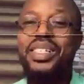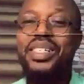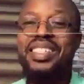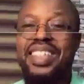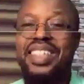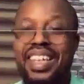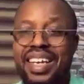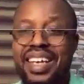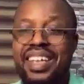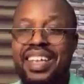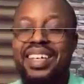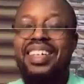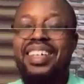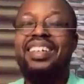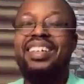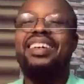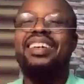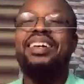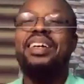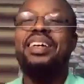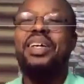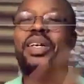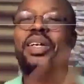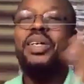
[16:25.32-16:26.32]
with ZENIQ?
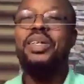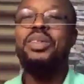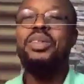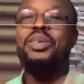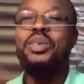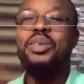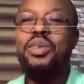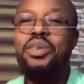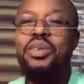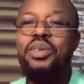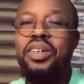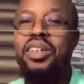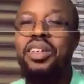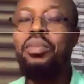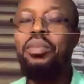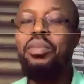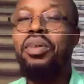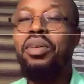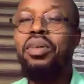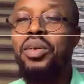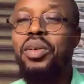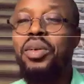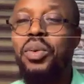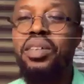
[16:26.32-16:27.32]
Do you know
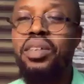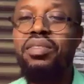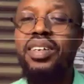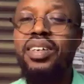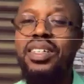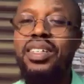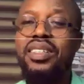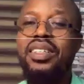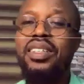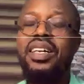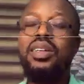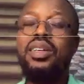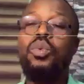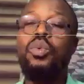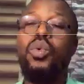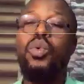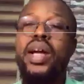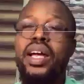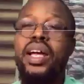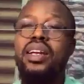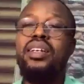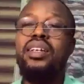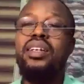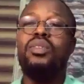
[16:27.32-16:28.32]
anybody who invested
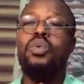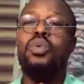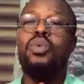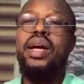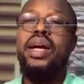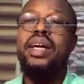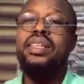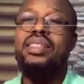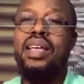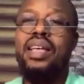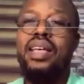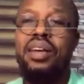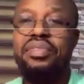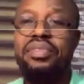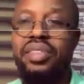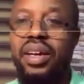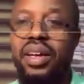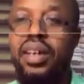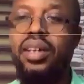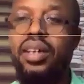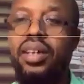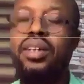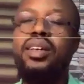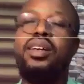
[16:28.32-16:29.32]
when we're in
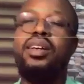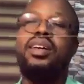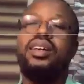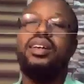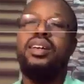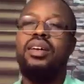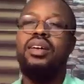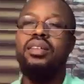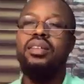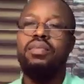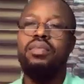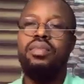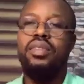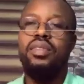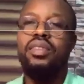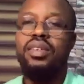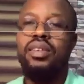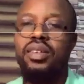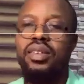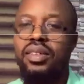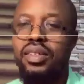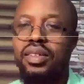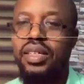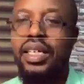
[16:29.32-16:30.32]
Sapphire?
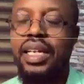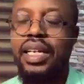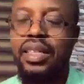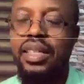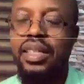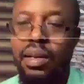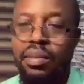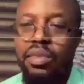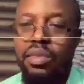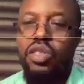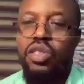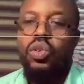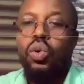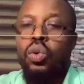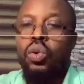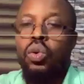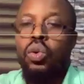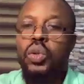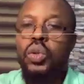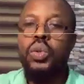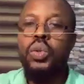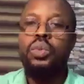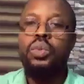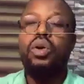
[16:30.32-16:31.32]
Get them this
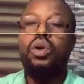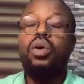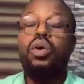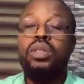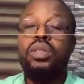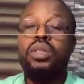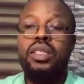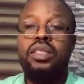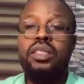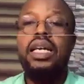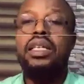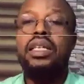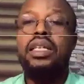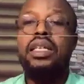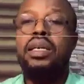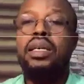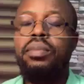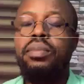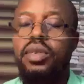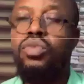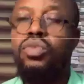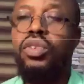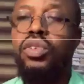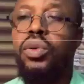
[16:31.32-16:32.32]
audio or get them
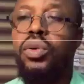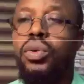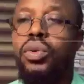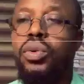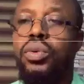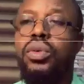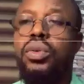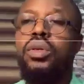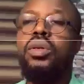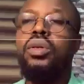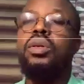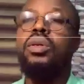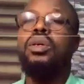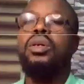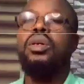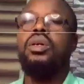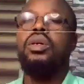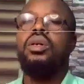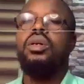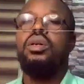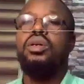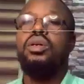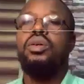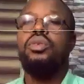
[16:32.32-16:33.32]
this video.
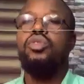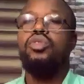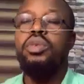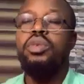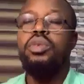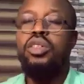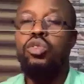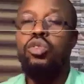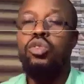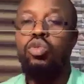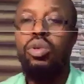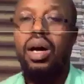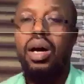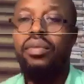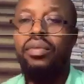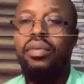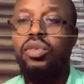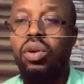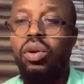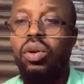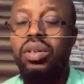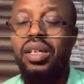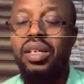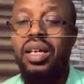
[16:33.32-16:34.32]
You'll have
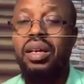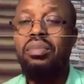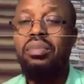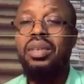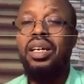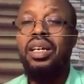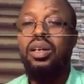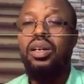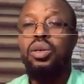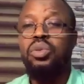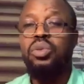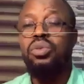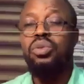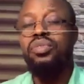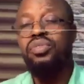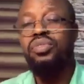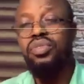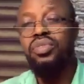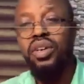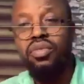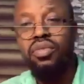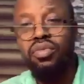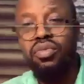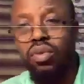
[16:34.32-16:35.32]
done them a lot of
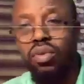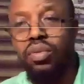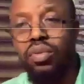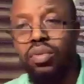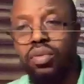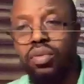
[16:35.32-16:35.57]
favor.